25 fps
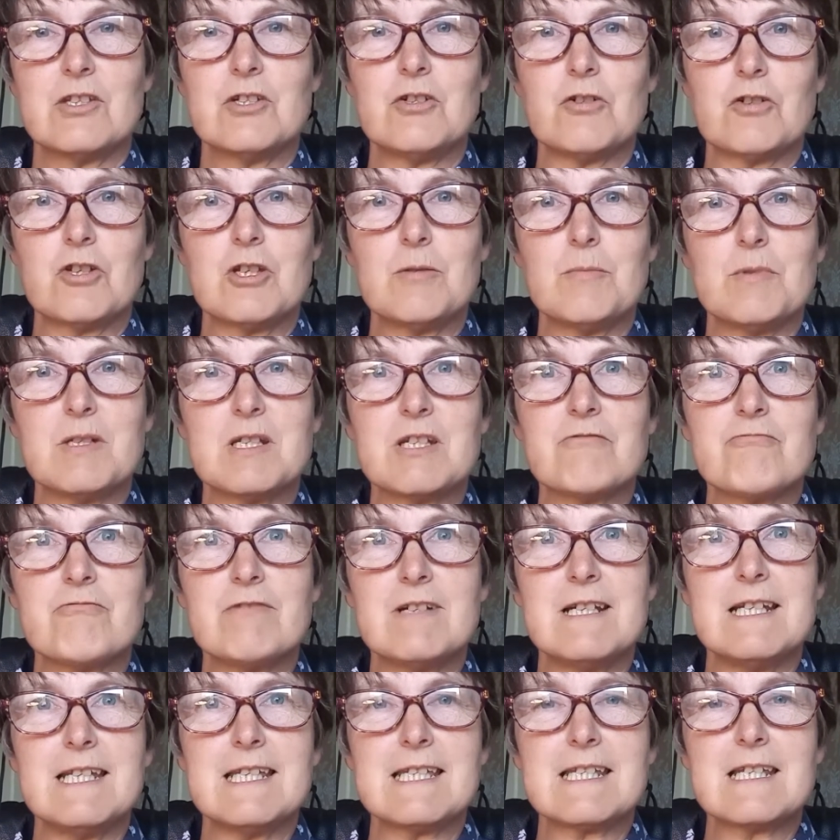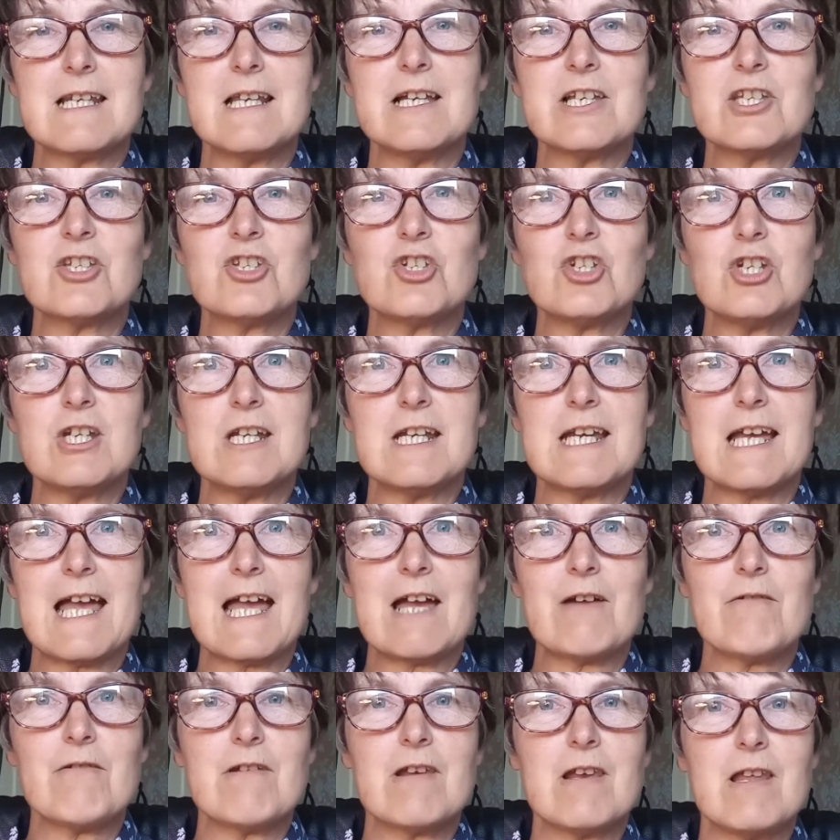The document released last
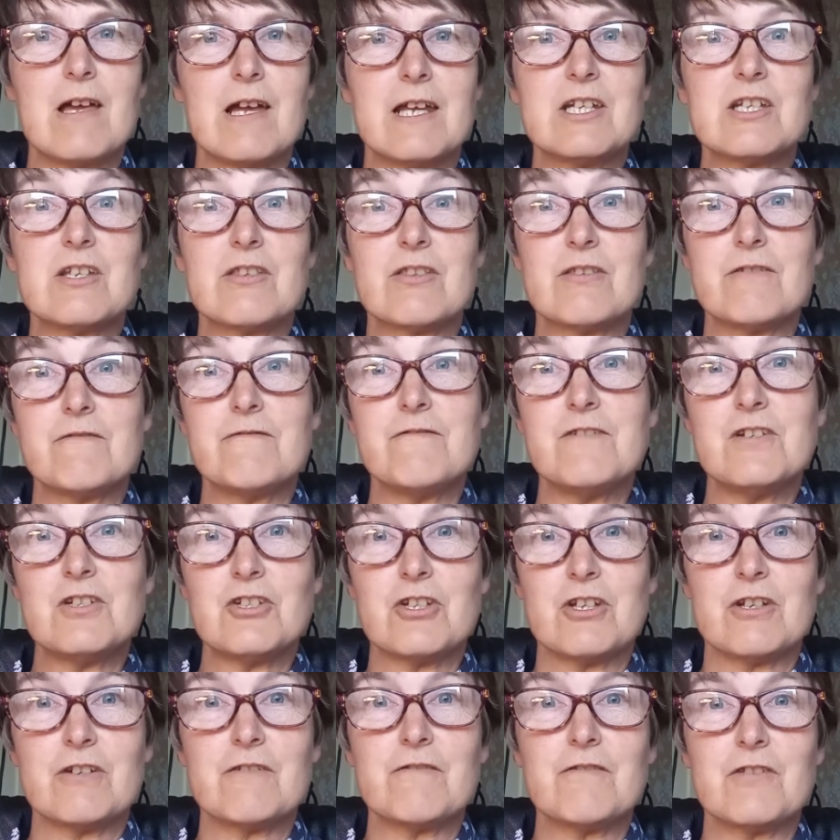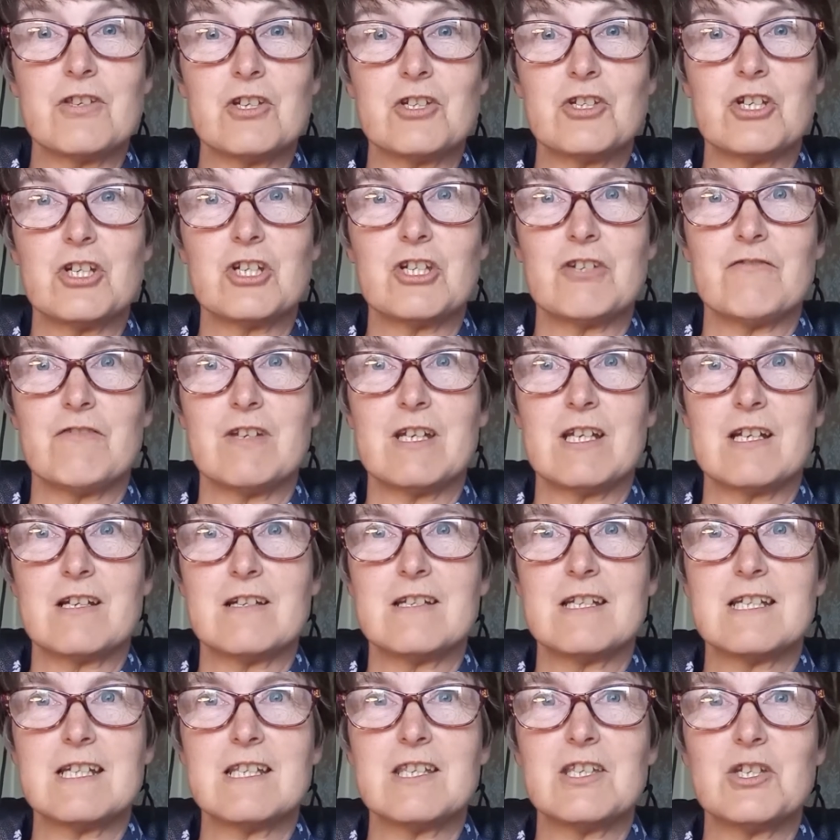year outlined the vision for the Church of
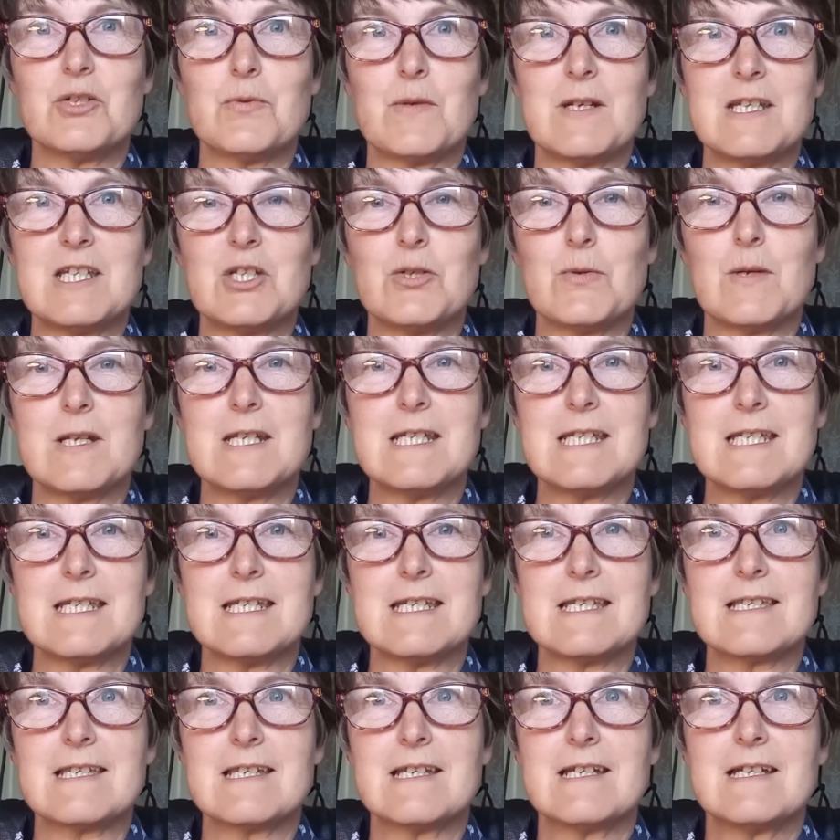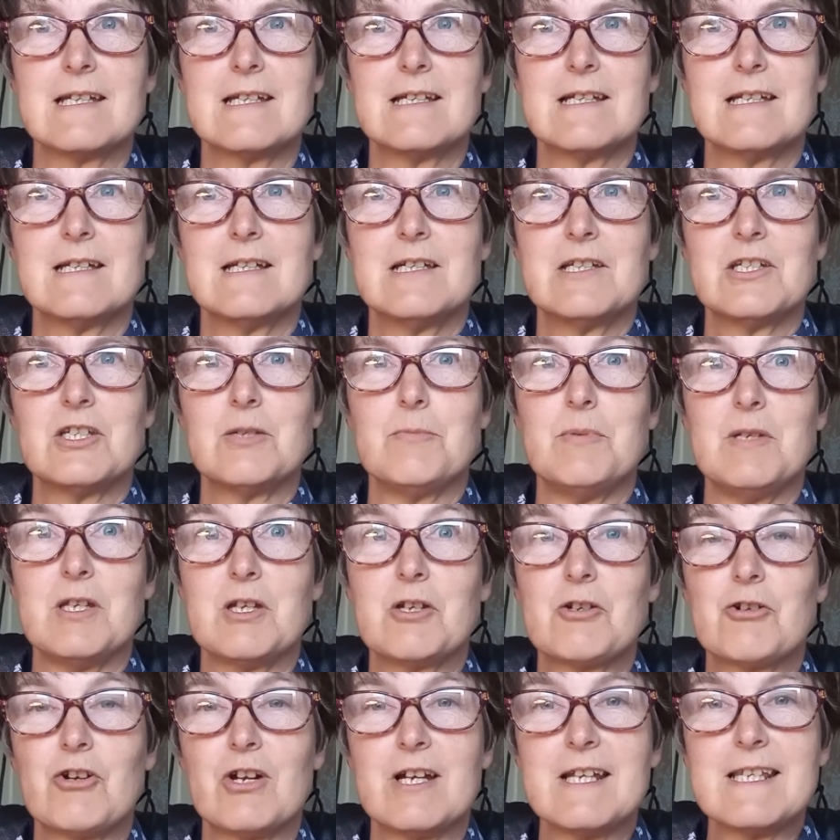England in the 2020s to
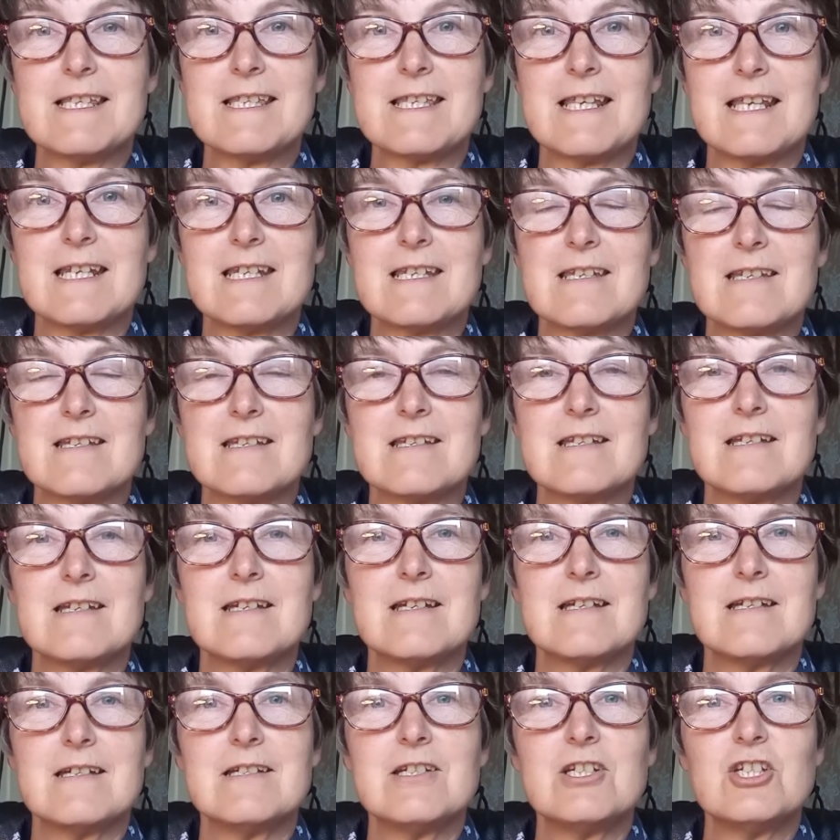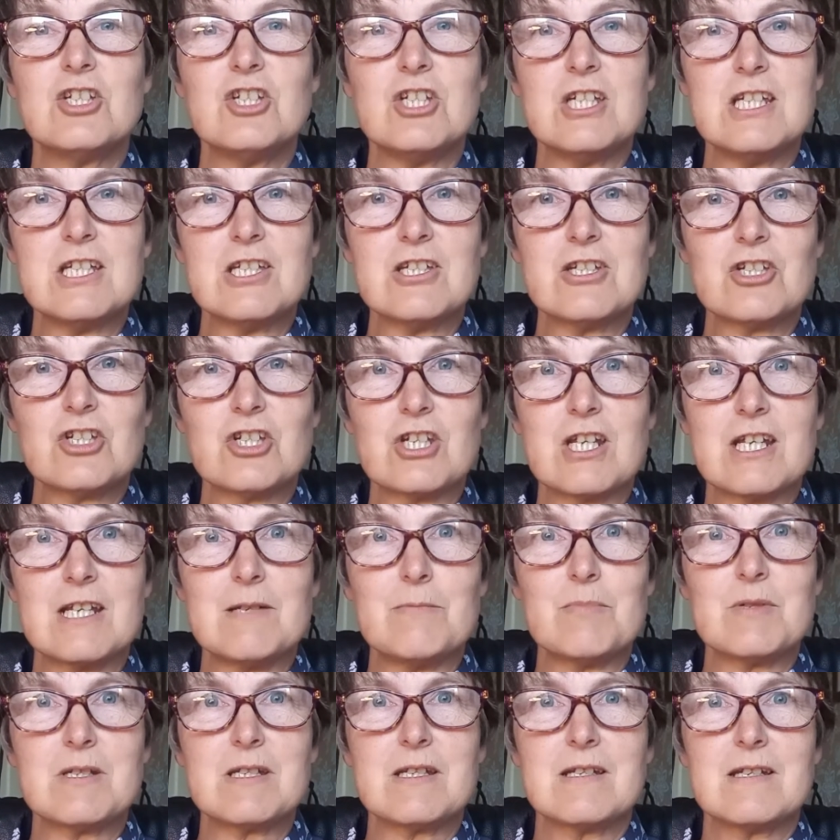be Christ-centred,
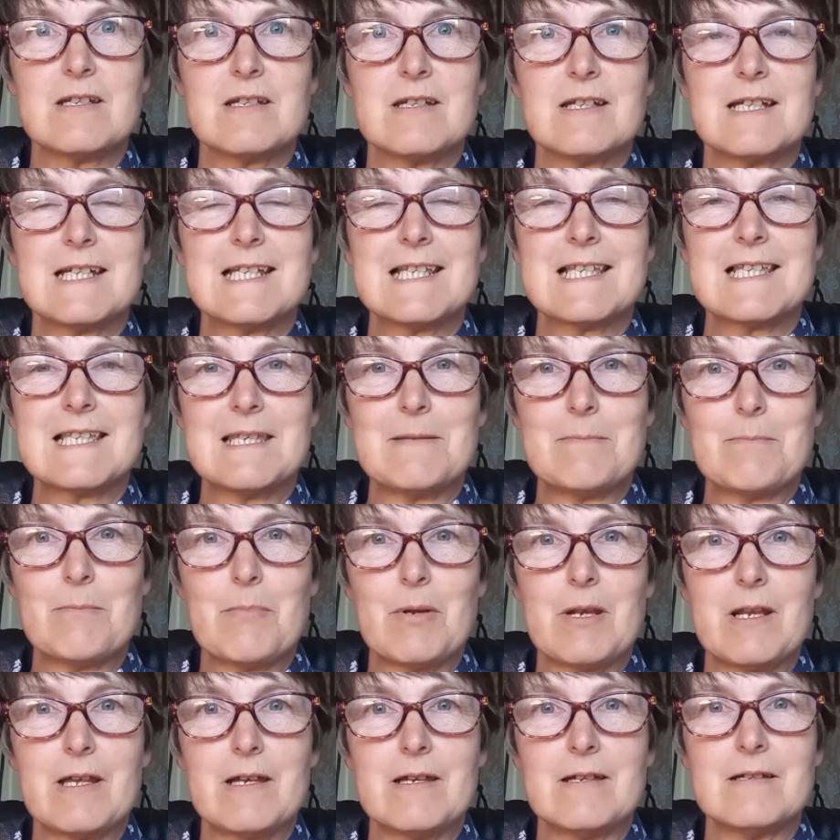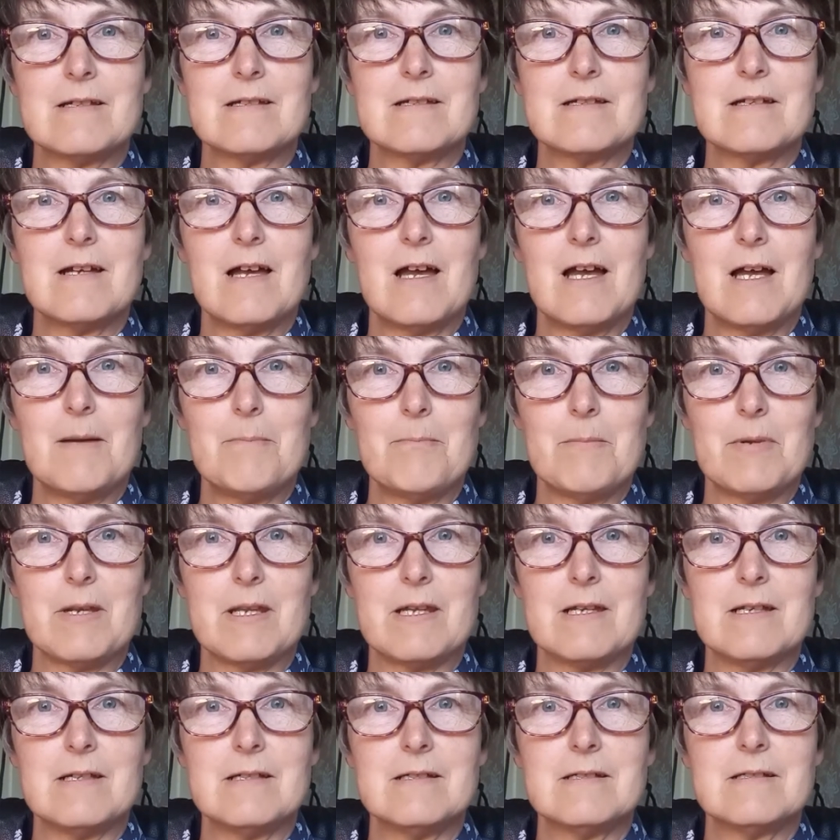Jesus-shaped, simpler,
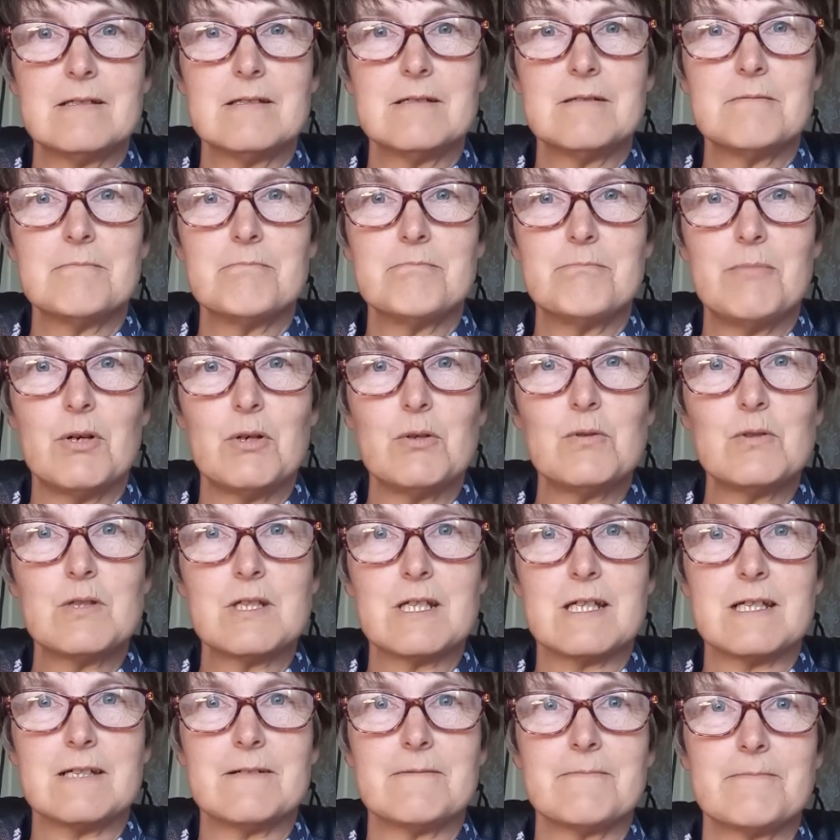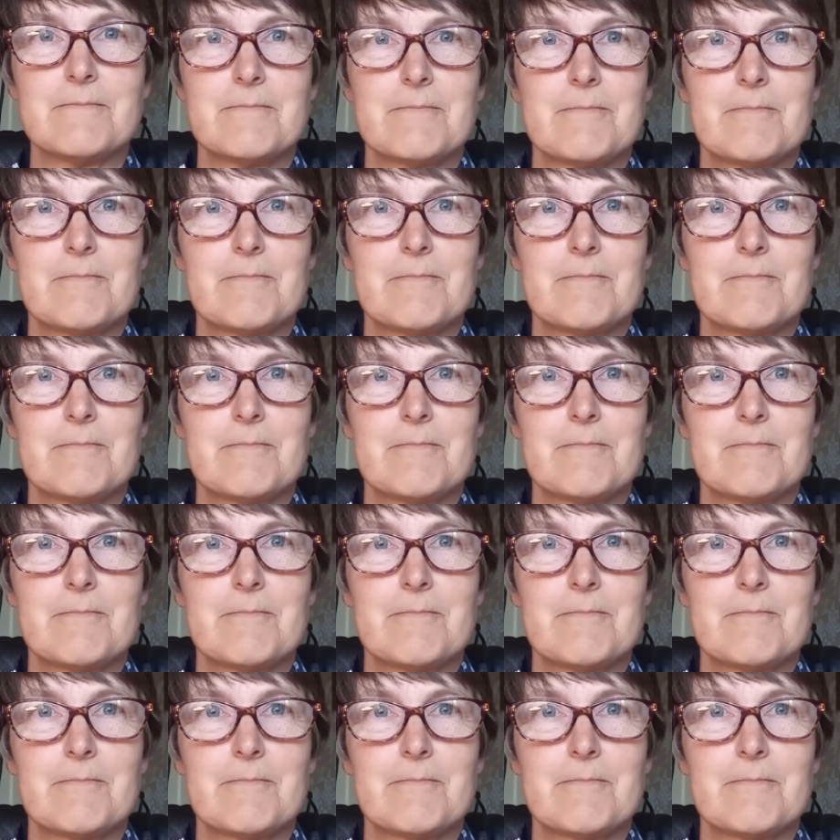humbler, bolder.